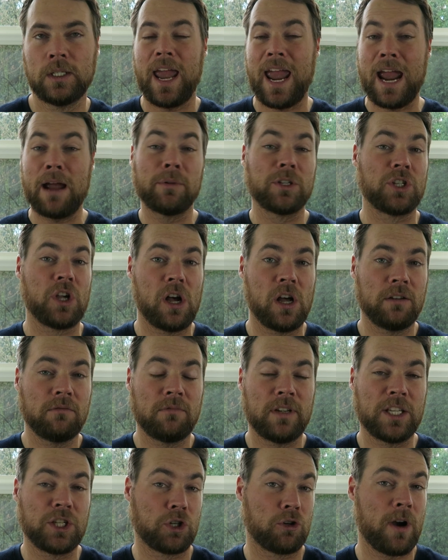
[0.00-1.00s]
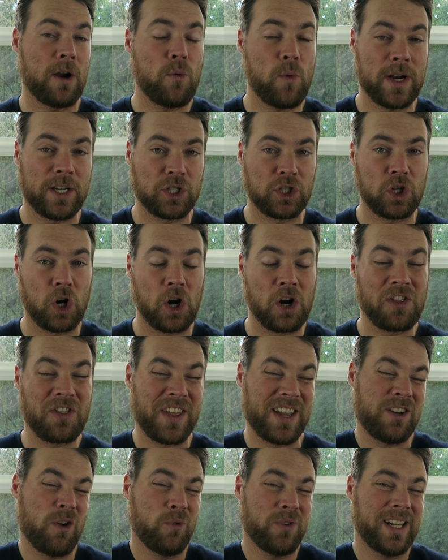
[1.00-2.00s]
Amazon is a great way to start.
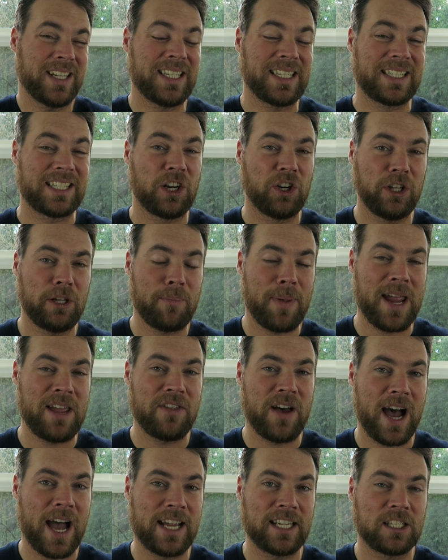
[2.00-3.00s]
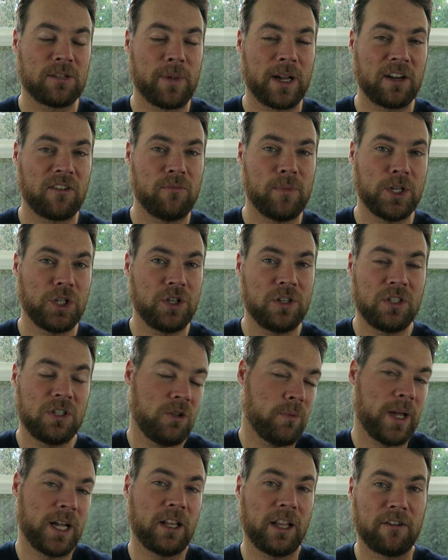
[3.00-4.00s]
They don't necessarily pay the highest amount of commissions.
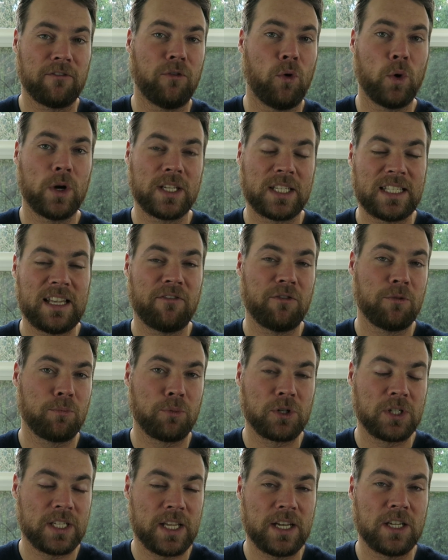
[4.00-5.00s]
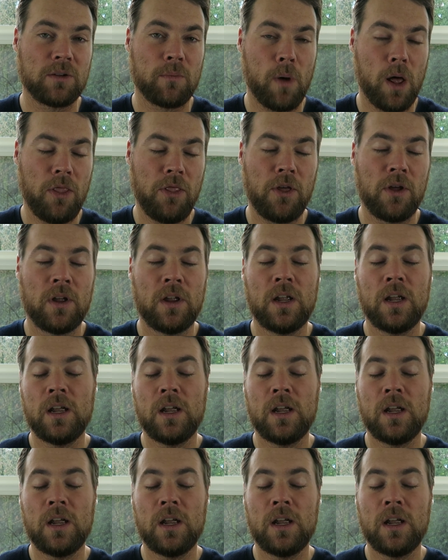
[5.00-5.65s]
You make like 4 to 7% a month.